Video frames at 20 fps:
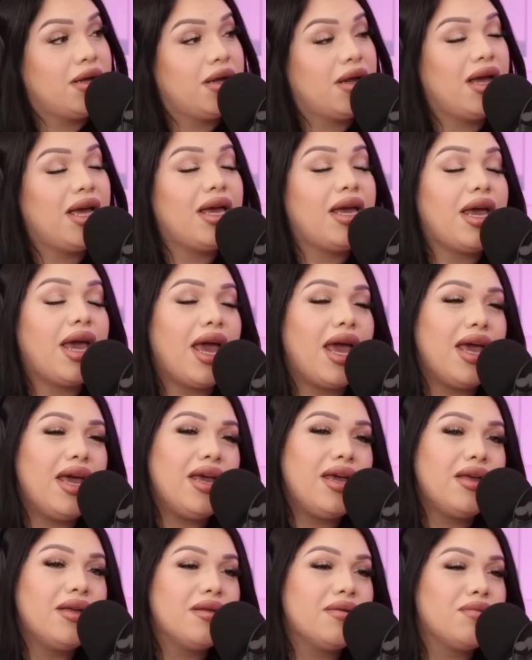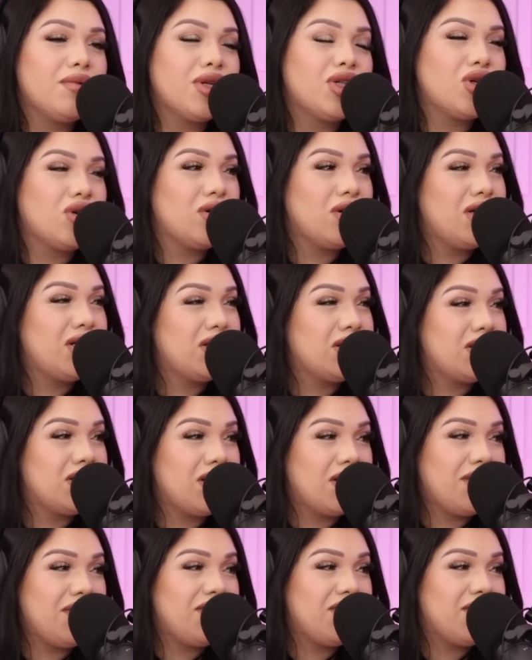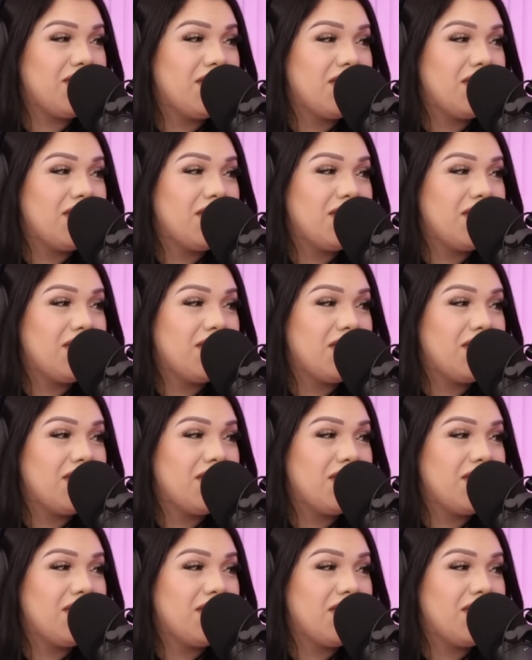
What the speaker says: Yeah, I hate returning stuff.